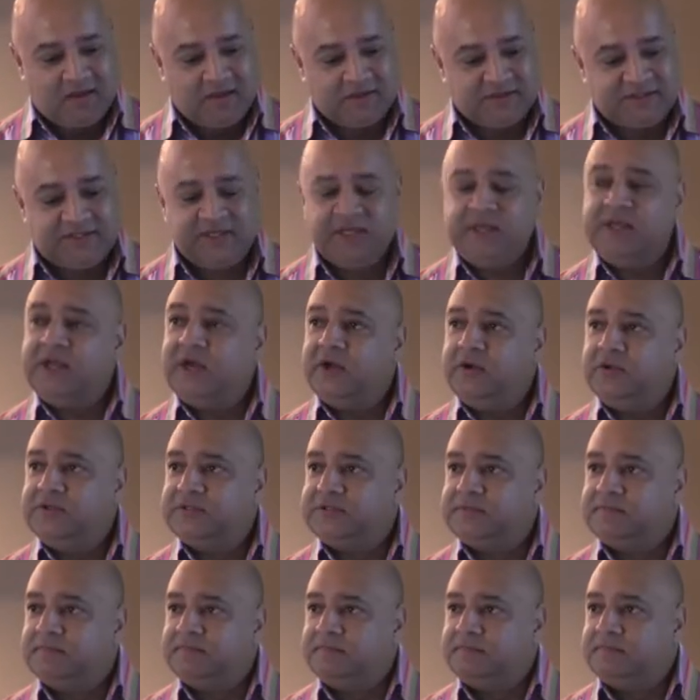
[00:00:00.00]

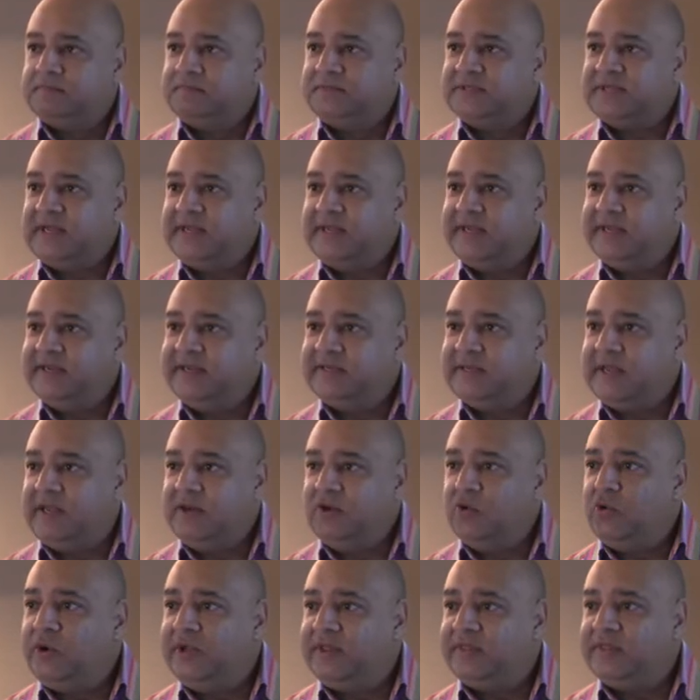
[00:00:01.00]
CEOs saying
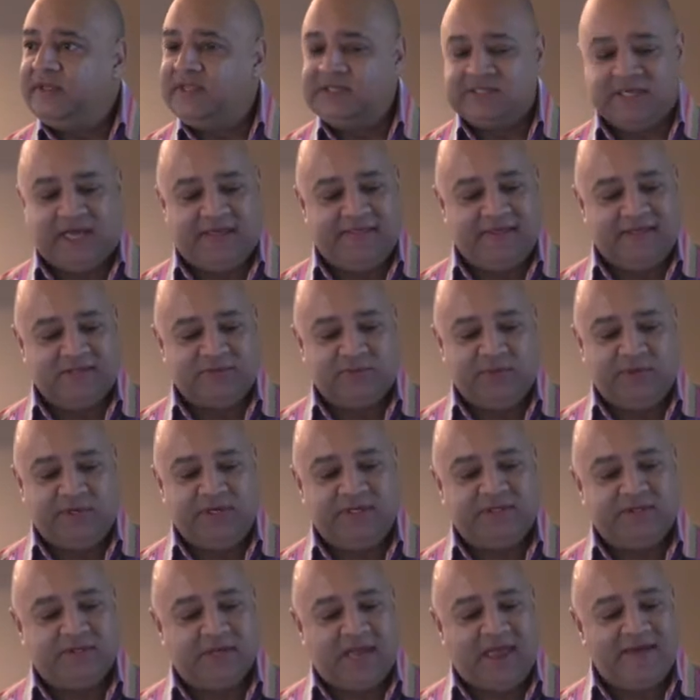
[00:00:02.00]
annoying things like this. We
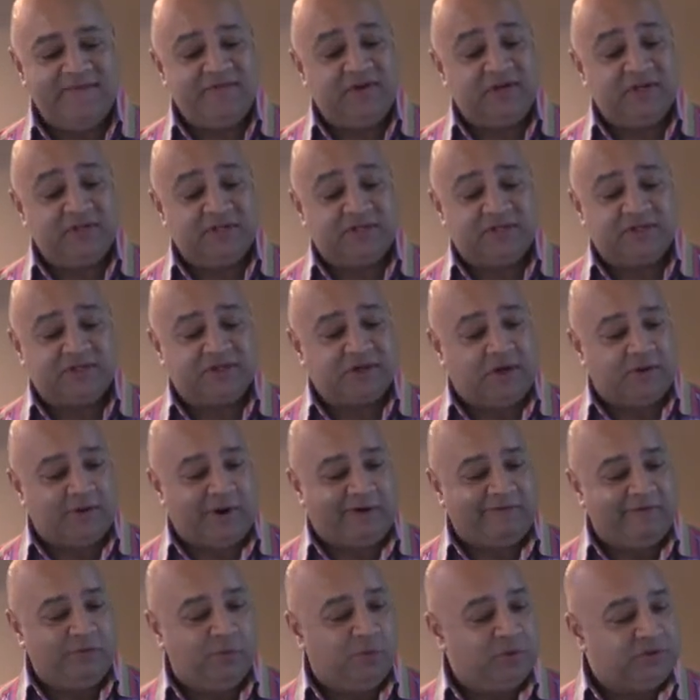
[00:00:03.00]
need evidence to show
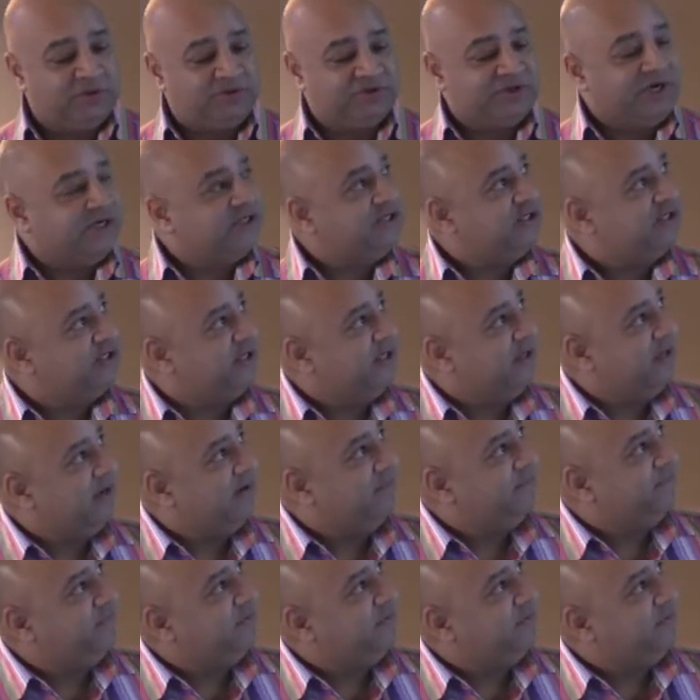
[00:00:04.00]
our reward strategy and